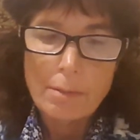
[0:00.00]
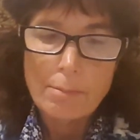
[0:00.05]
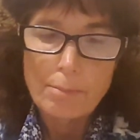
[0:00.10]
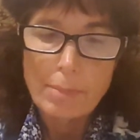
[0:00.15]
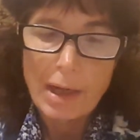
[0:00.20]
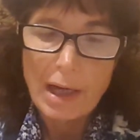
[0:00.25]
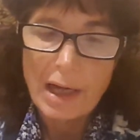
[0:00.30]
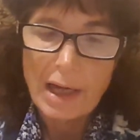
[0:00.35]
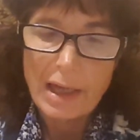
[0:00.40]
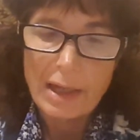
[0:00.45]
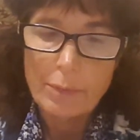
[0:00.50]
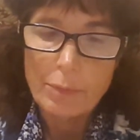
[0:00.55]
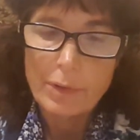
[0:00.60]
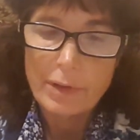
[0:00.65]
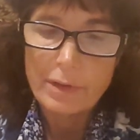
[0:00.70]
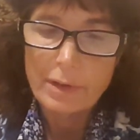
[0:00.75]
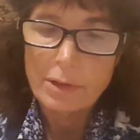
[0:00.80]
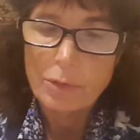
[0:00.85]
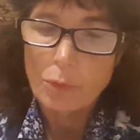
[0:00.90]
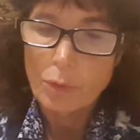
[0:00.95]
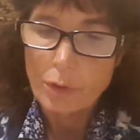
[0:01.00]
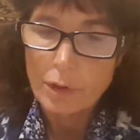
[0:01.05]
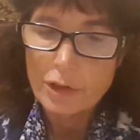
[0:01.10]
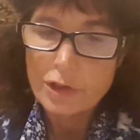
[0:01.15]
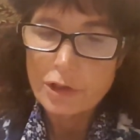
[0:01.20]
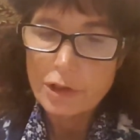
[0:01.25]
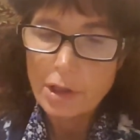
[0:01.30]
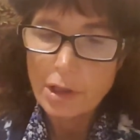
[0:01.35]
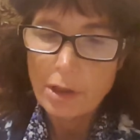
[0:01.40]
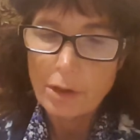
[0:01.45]
by with an
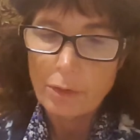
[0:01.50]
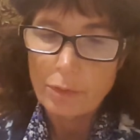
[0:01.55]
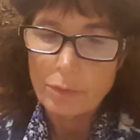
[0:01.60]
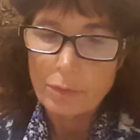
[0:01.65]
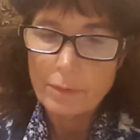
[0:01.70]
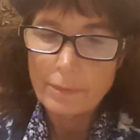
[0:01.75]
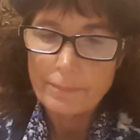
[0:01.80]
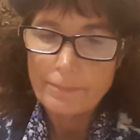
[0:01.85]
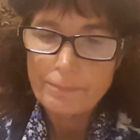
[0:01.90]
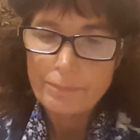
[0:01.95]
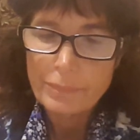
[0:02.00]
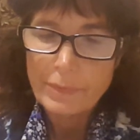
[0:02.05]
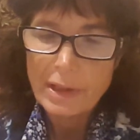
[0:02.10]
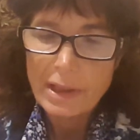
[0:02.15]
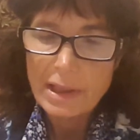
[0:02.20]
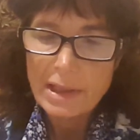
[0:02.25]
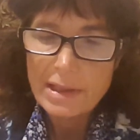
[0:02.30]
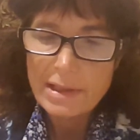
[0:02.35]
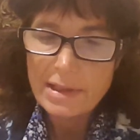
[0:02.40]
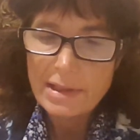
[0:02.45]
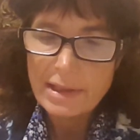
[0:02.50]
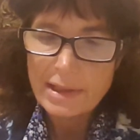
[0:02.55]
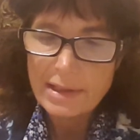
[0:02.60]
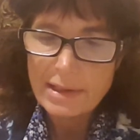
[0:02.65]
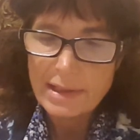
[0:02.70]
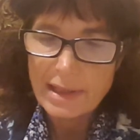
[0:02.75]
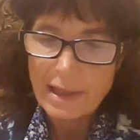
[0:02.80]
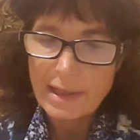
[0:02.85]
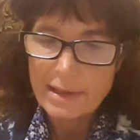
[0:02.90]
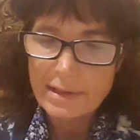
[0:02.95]
orange coat. His
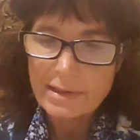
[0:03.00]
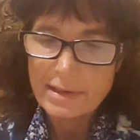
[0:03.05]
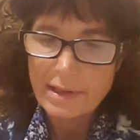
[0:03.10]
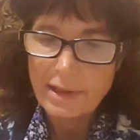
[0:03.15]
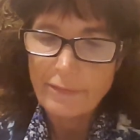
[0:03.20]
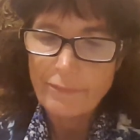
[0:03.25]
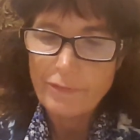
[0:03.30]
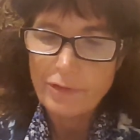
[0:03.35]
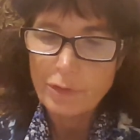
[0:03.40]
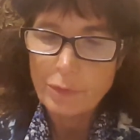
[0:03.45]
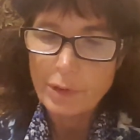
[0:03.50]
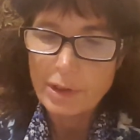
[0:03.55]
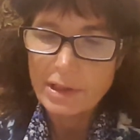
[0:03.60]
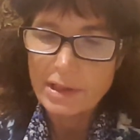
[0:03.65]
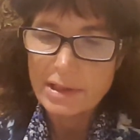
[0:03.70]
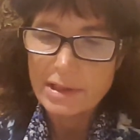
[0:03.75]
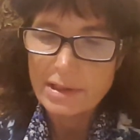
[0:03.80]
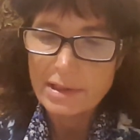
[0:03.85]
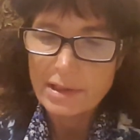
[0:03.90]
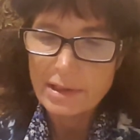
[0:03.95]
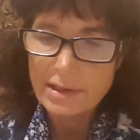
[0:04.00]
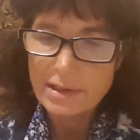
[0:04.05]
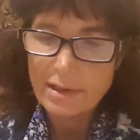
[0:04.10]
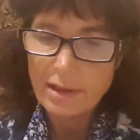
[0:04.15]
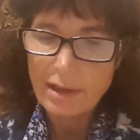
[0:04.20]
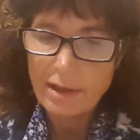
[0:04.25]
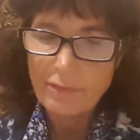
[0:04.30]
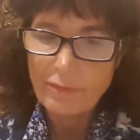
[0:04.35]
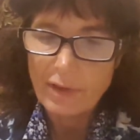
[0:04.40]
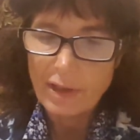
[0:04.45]
success in viewing this
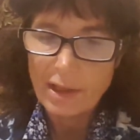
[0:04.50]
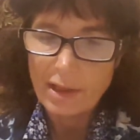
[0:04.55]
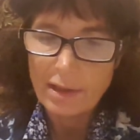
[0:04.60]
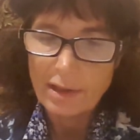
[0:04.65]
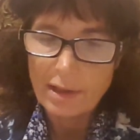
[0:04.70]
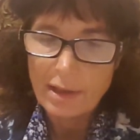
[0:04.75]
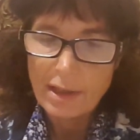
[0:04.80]
distant event